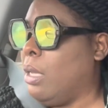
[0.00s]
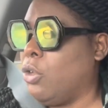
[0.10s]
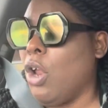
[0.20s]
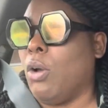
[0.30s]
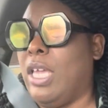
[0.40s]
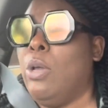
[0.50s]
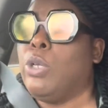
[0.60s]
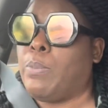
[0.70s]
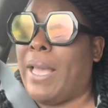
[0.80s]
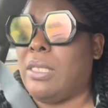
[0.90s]
he
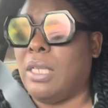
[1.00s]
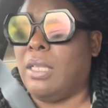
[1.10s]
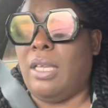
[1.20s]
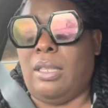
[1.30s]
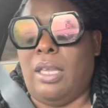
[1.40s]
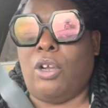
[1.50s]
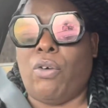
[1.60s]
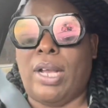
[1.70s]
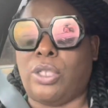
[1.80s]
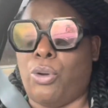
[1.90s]
was basically the
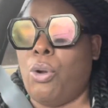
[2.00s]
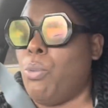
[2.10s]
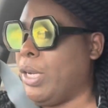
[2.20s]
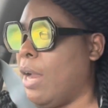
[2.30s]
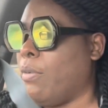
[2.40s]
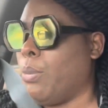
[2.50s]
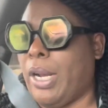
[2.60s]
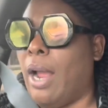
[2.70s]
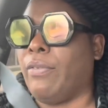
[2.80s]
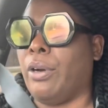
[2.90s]
aggressor or whatever,
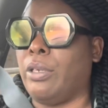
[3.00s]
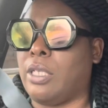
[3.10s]
whatever.